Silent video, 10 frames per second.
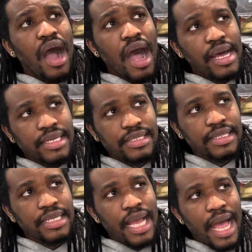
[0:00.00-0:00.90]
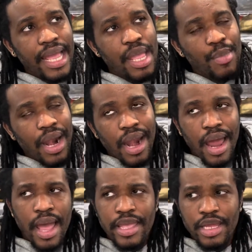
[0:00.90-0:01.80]
Honestly, I am
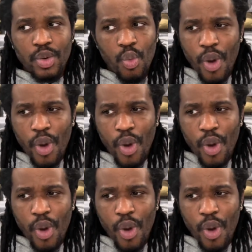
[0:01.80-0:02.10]
lying.